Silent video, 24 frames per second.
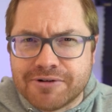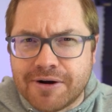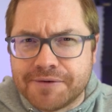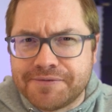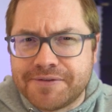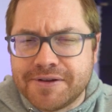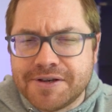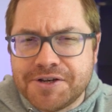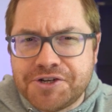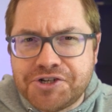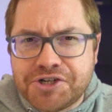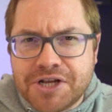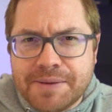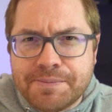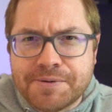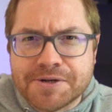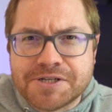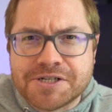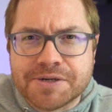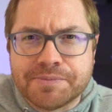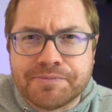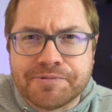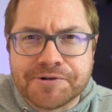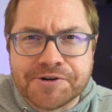are often
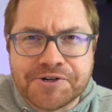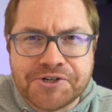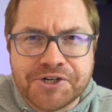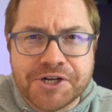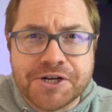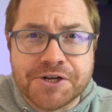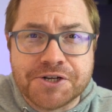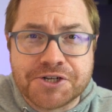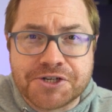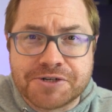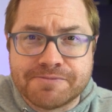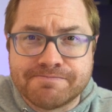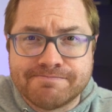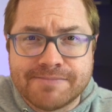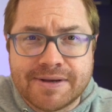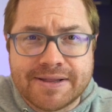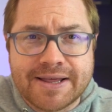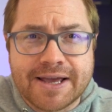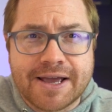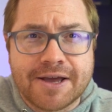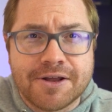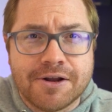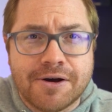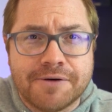cheaper to produce,
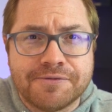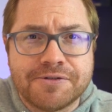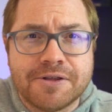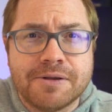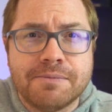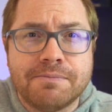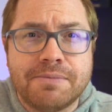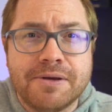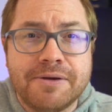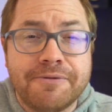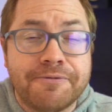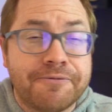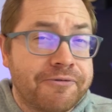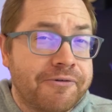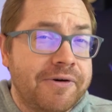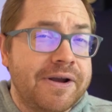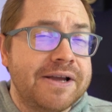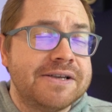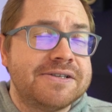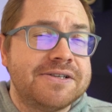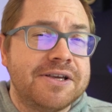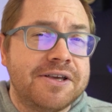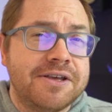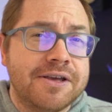and they can often be
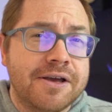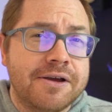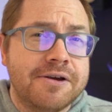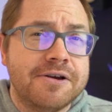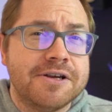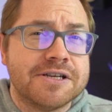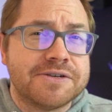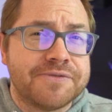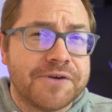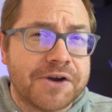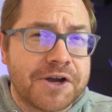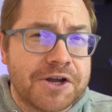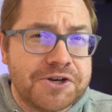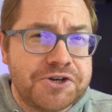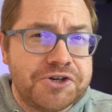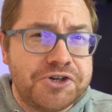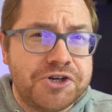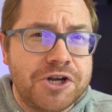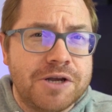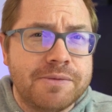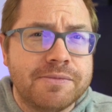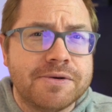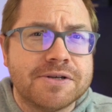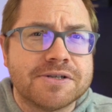free to use for
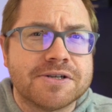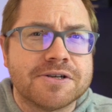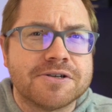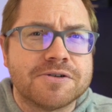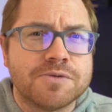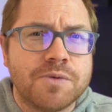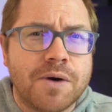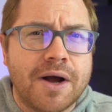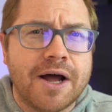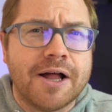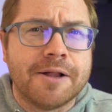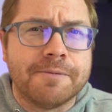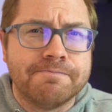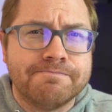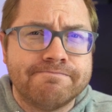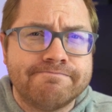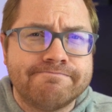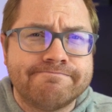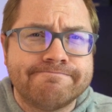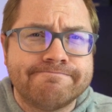consumers as well.